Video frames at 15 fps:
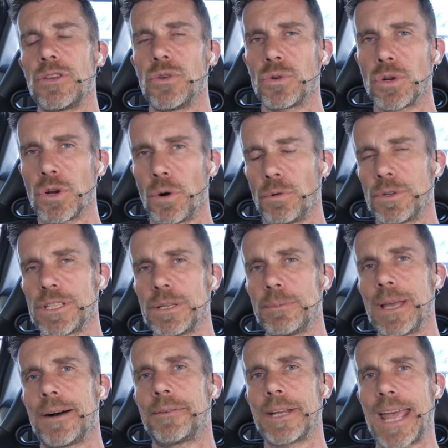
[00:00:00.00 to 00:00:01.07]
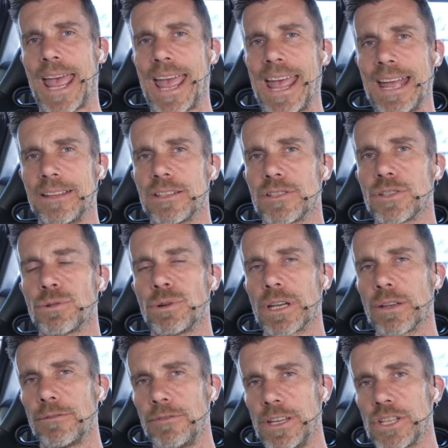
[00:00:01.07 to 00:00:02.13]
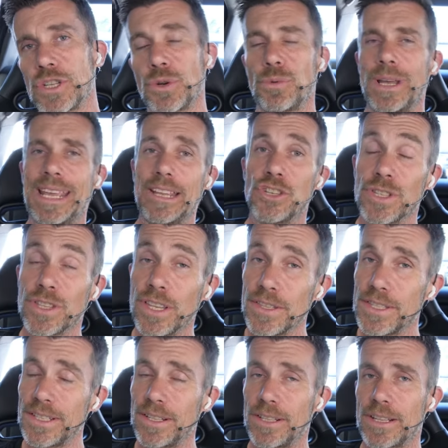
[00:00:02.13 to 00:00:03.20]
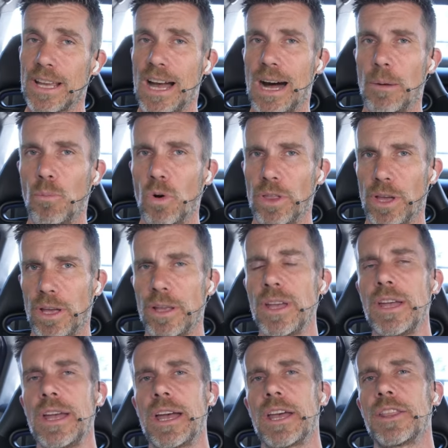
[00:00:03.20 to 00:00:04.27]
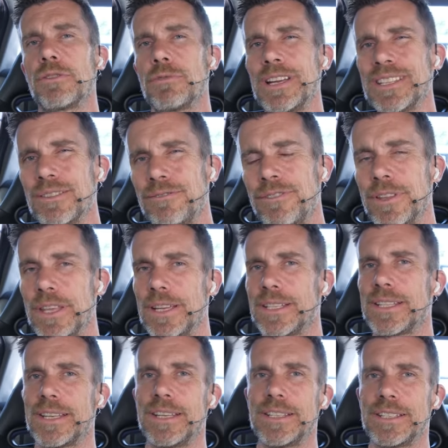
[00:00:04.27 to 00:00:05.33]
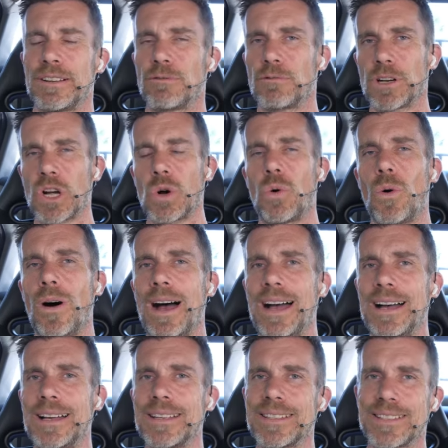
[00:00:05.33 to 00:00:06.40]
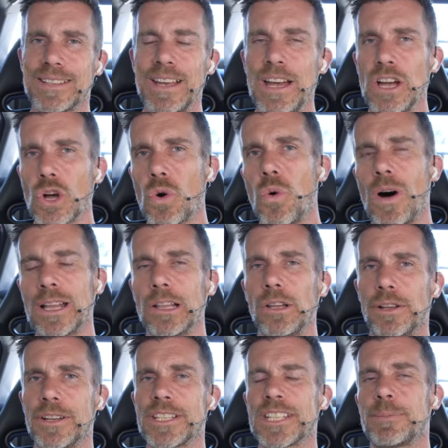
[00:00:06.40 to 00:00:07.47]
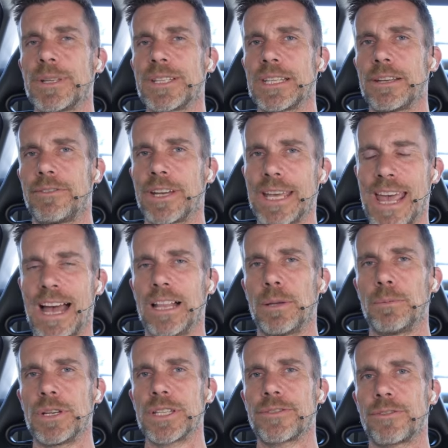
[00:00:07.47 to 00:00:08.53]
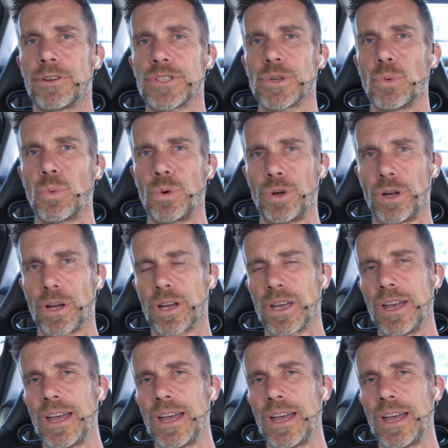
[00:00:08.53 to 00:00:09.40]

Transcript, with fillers: you're going to be able to add to a conventional engine that didn't come with it. And the reason for this is it requires quite a lot of specific elements for it to work.